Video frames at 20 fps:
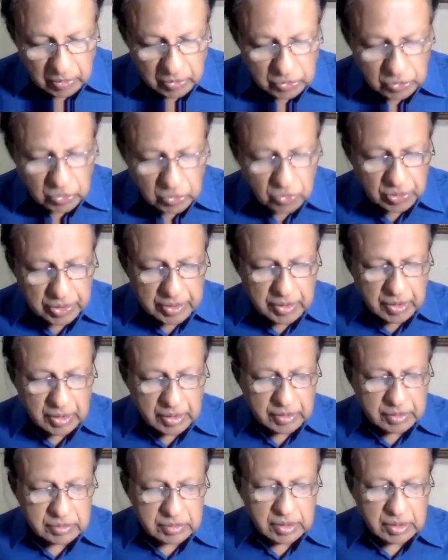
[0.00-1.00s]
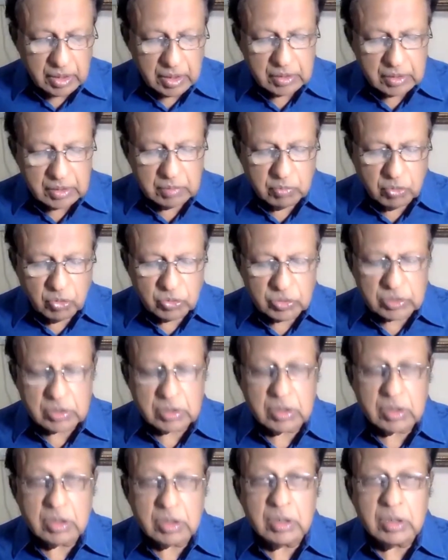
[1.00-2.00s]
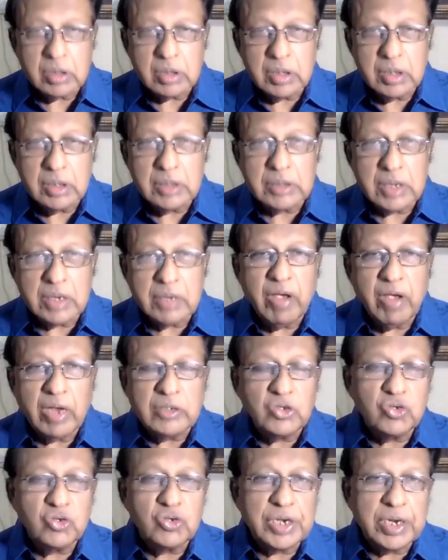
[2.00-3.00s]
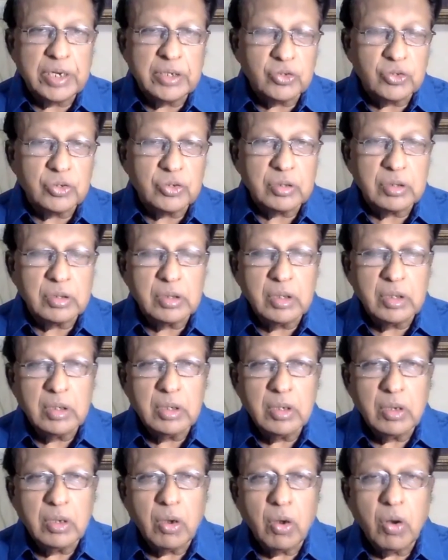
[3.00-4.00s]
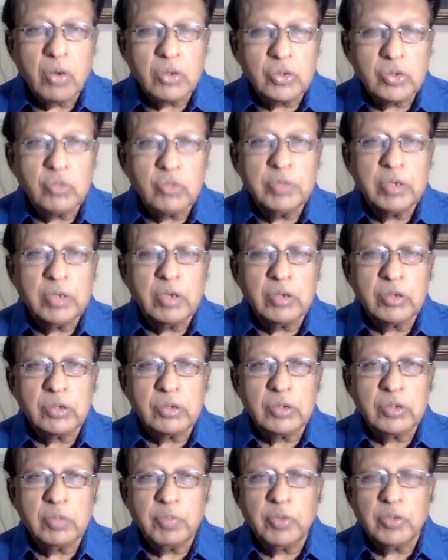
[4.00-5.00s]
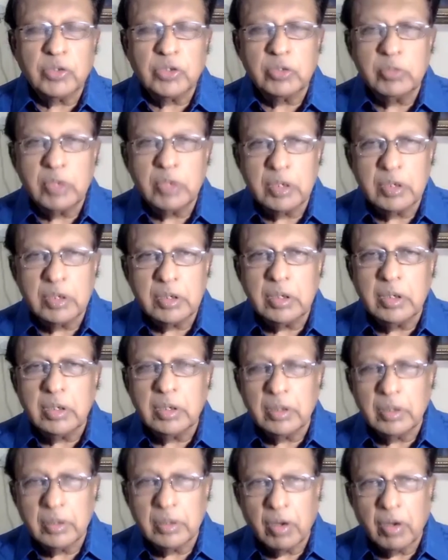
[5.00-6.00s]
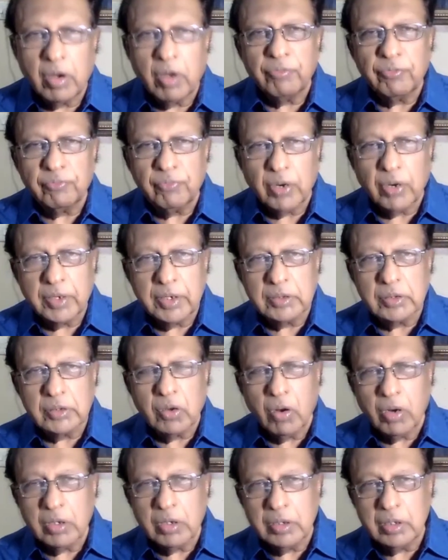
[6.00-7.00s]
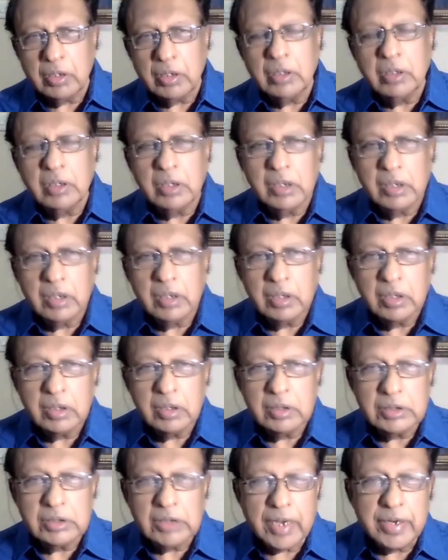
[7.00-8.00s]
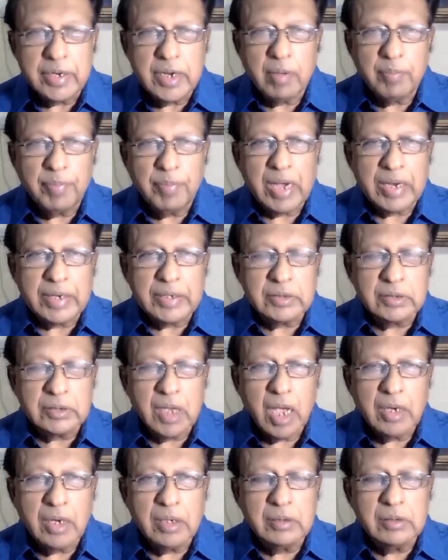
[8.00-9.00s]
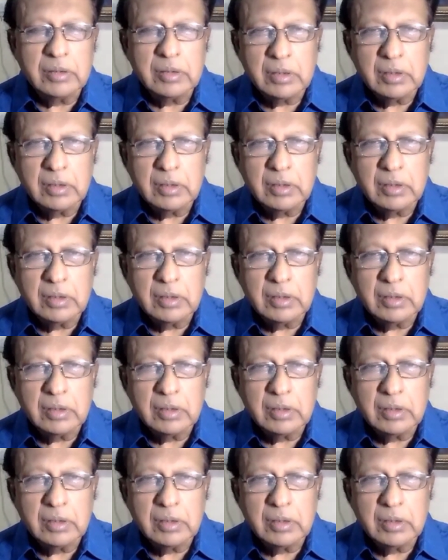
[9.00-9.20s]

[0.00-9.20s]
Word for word: So India is really the most uh, disadvantaged, also because of the possibility of what is called the China-Pakistan